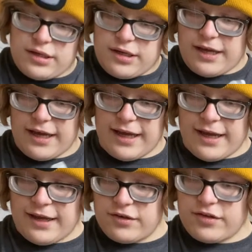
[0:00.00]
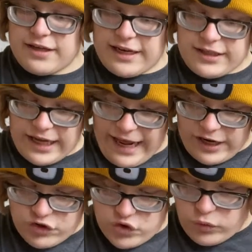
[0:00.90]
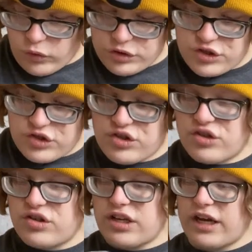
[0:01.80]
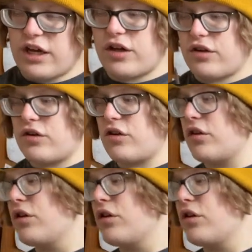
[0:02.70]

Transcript: And get the actual stand.